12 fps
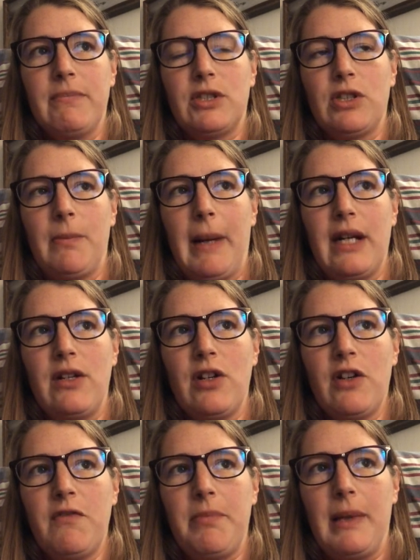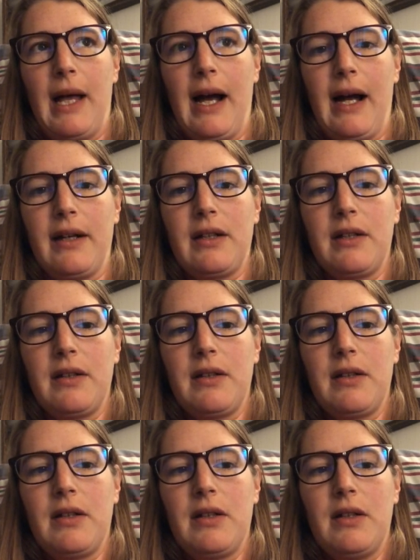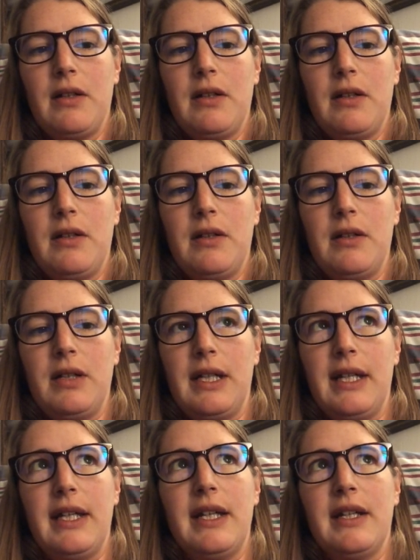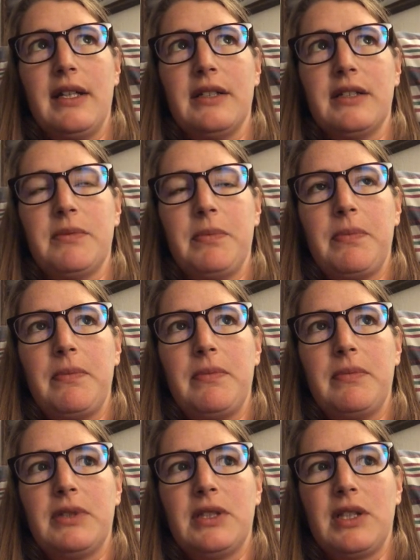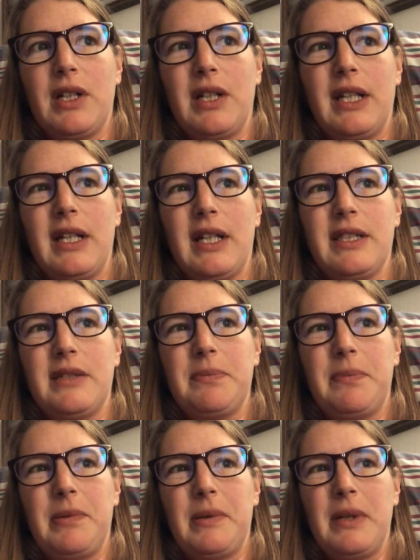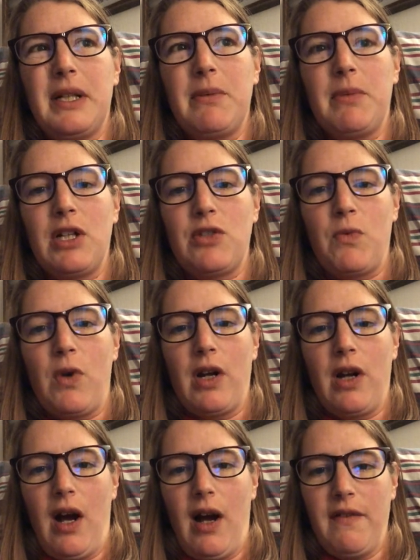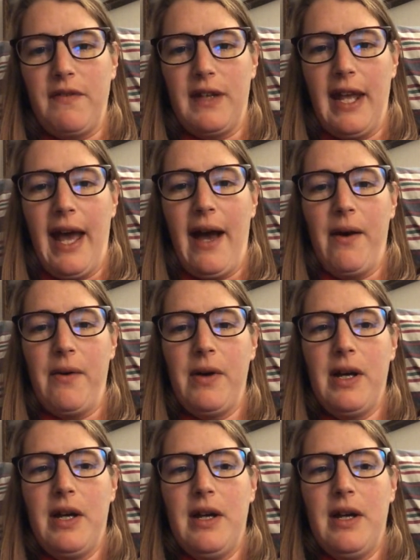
So my nerve block is starting, it's pretty much worn off now.